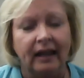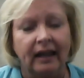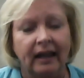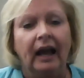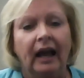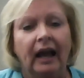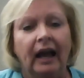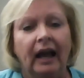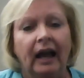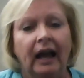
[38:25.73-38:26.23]

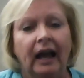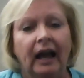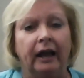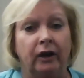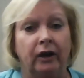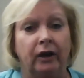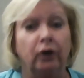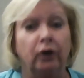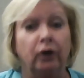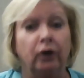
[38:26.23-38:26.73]
I
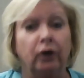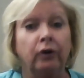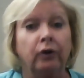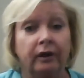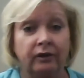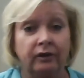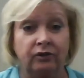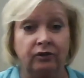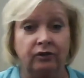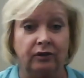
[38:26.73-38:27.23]
encourage
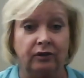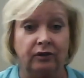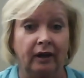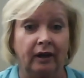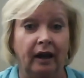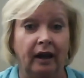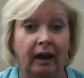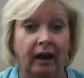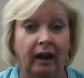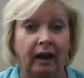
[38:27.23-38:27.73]

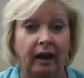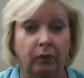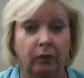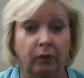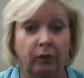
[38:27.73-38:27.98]
everyone to